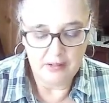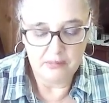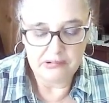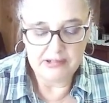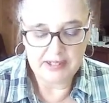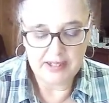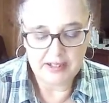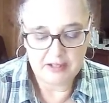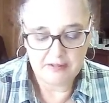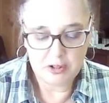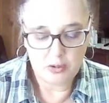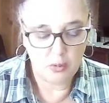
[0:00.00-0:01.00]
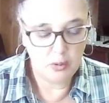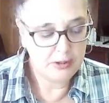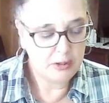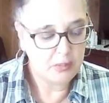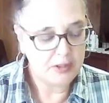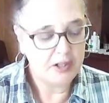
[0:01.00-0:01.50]
Princess of
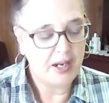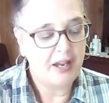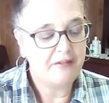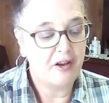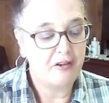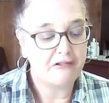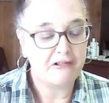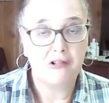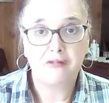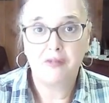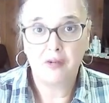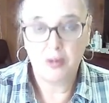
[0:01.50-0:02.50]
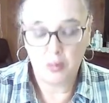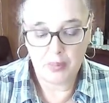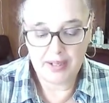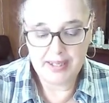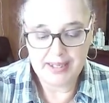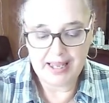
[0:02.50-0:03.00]
Swords, which you have overall for the
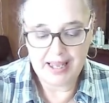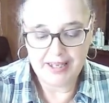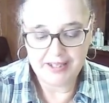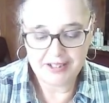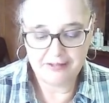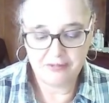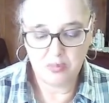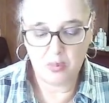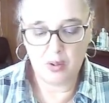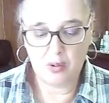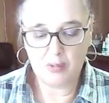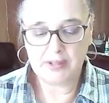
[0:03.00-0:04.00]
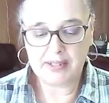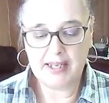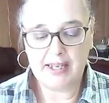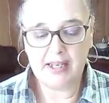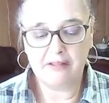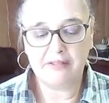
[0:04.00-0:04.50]
week. Ace of Wands,
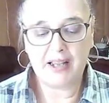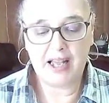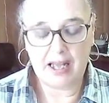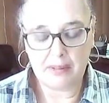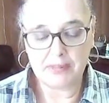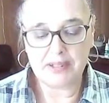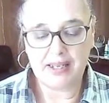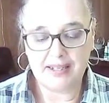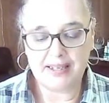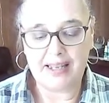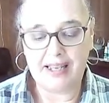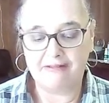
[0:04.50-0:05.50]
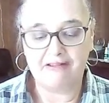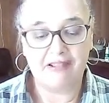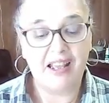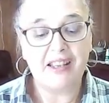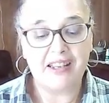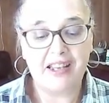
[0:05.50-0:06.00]
King of Cups. And again,
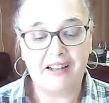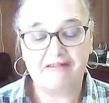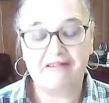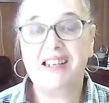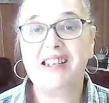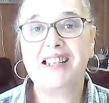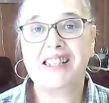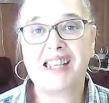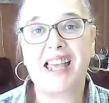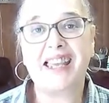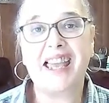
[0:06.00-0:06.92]
yeah, ready to take